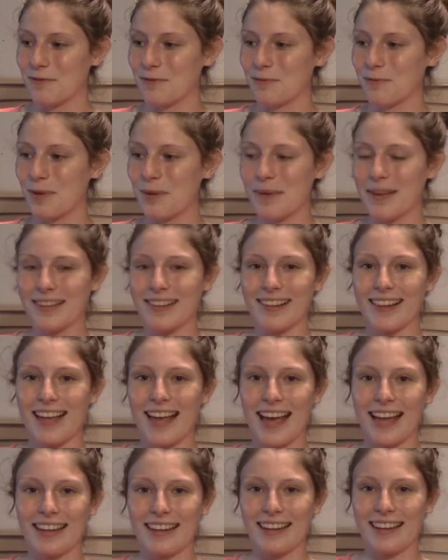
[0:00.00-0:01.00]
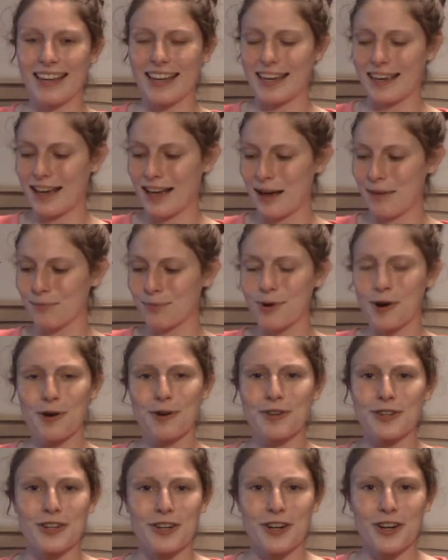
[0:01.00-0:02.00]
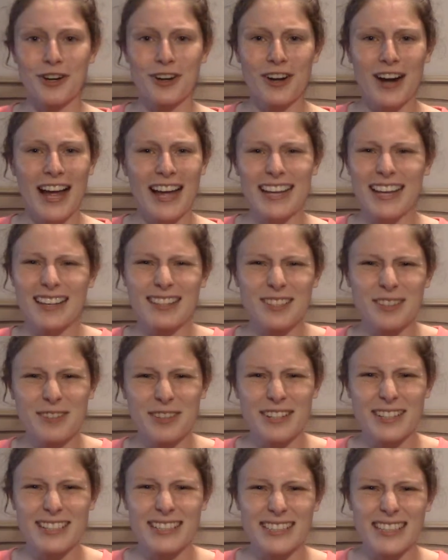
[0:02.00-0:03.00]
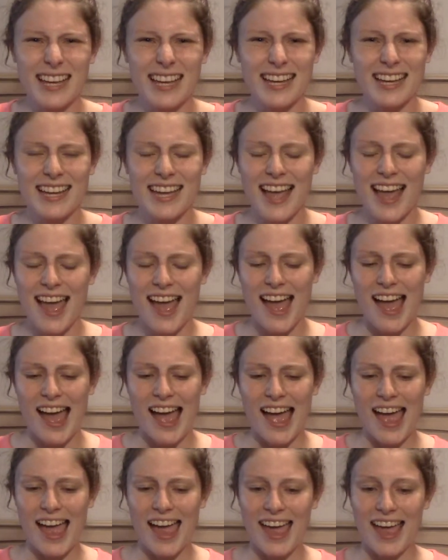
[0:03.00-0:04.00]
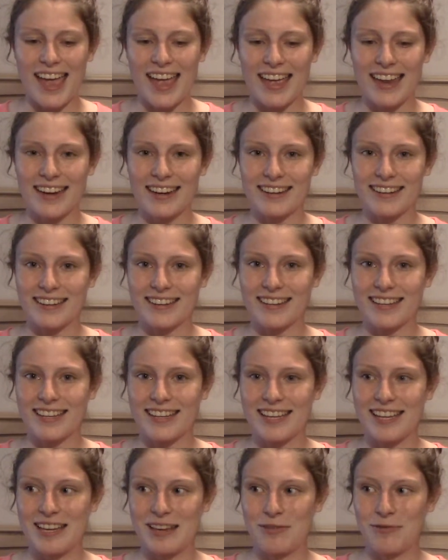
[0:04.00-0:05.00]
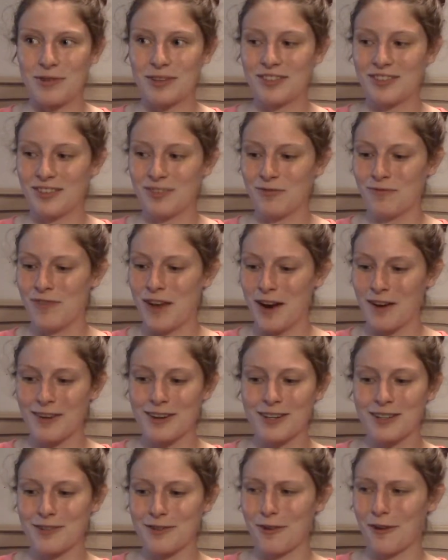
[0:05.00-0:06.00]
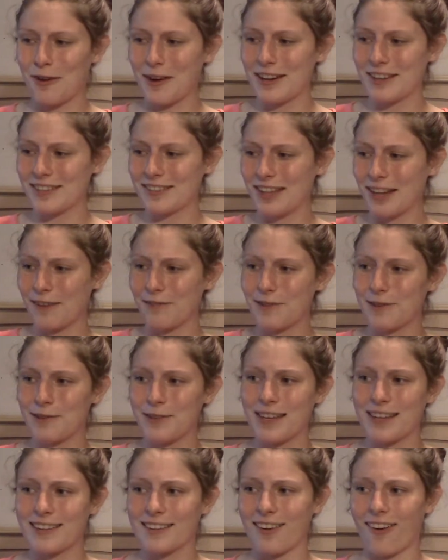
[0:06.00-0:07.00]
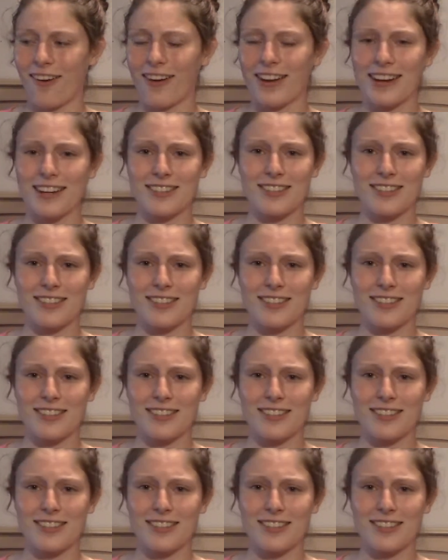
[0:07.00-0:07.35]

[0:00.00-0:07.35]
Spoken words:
we basically had like a brochure, I guess you want to say, and it was very short. It just had a few things on it